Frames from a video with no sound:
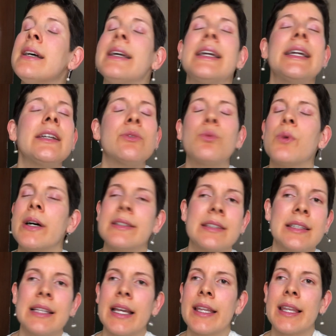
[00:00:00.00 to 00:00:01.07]
It wasn't
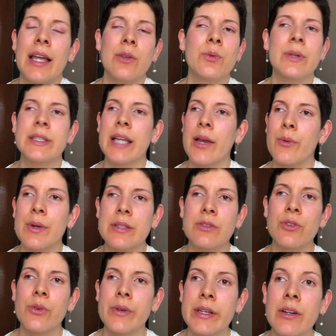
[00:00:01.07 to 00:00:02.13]
like that when I was
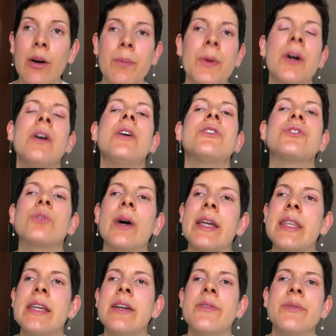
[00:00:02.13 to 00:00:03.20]
growing up, so I
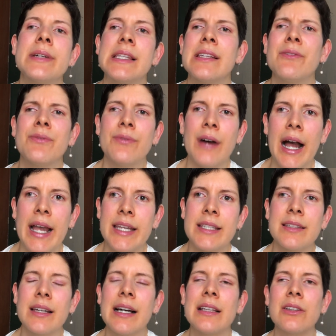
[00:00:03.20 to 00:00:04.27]
didn't really
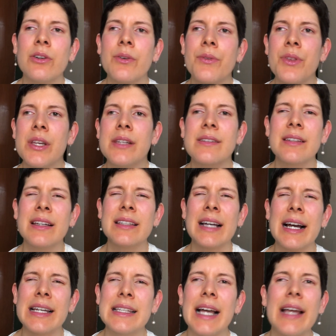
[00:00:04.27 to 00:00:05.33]
find a lot of things that
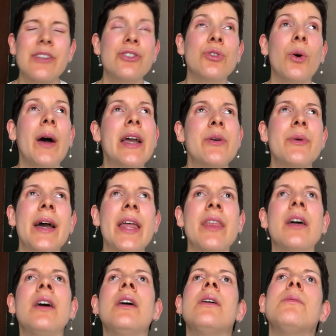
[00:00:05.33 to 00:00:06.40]
I liked. So I read
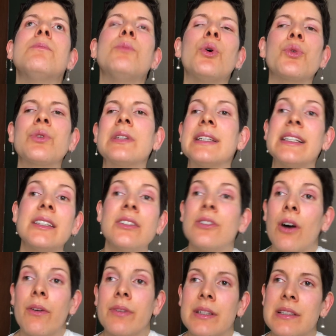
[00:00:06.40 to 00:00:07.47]
mostly
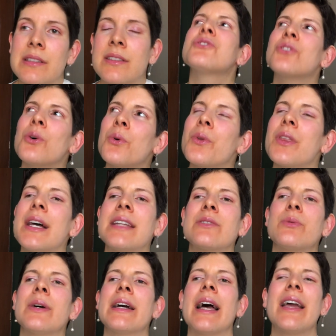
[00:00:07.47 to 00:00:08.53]
novels. So that's
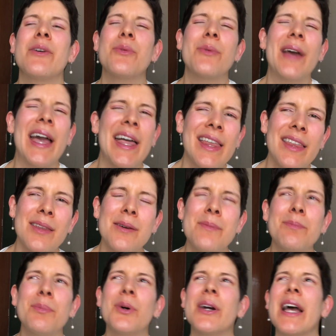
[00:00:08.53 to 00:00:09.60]
what I read,
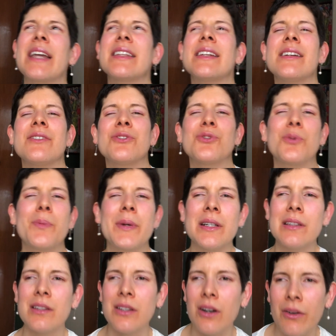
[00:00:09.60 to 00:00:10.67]
but I didn't super
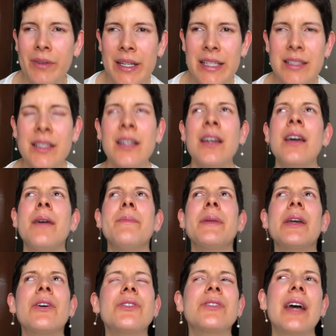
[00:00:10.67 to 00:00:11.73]
love it
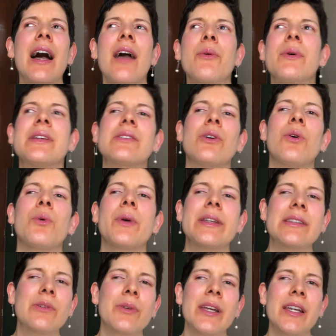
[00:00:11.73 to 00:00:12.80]
because I was always
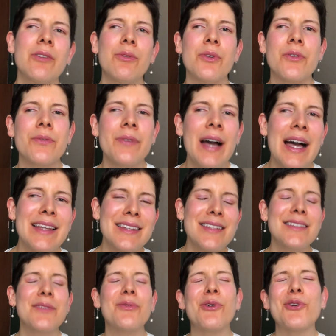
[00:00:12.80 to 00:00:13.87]
looking for
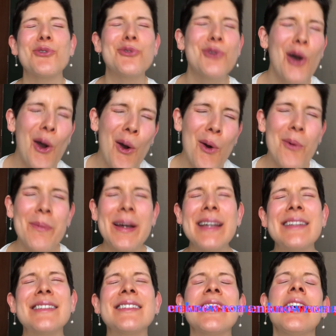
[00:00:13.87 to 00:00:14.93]
fantasy, for
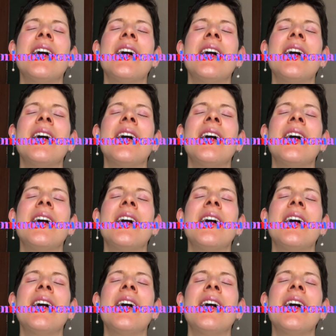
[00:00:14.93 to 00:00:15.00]
romance.